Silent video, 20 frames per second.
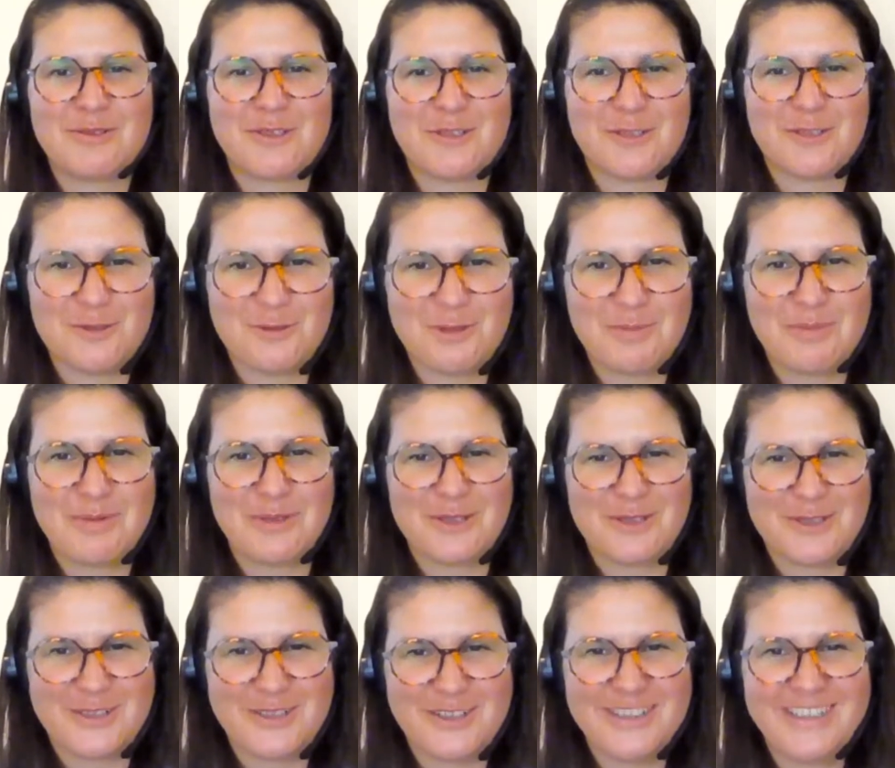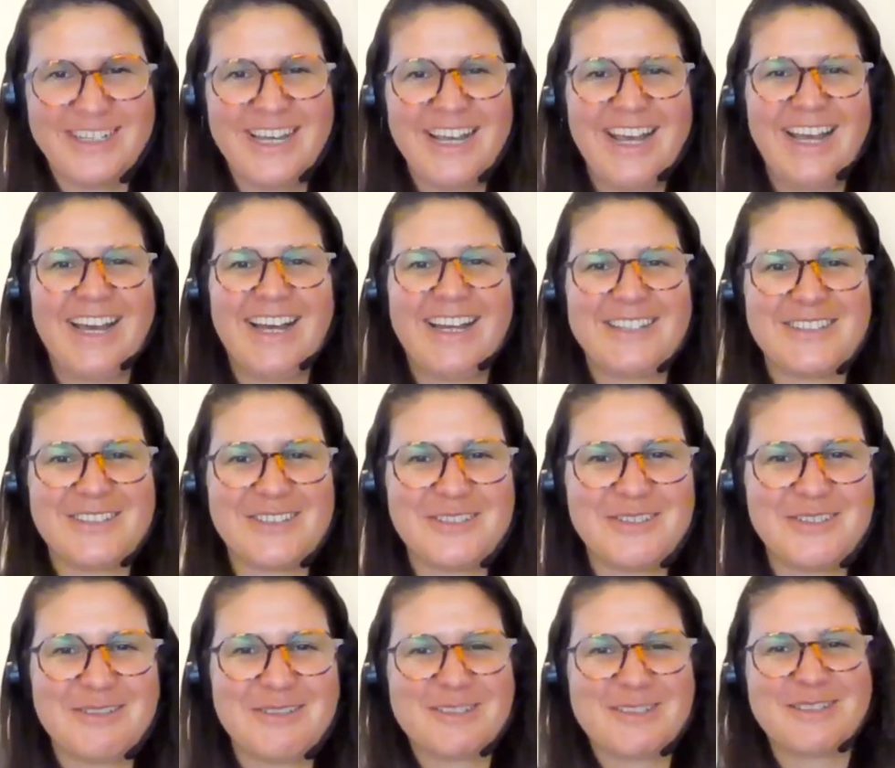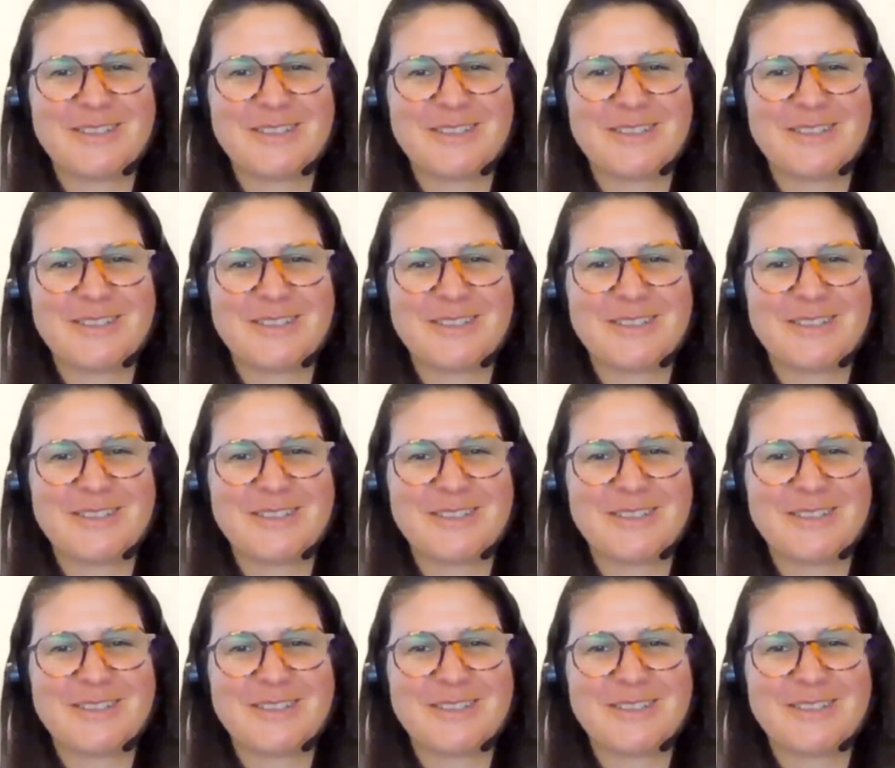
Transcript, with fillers: or three person, and you know,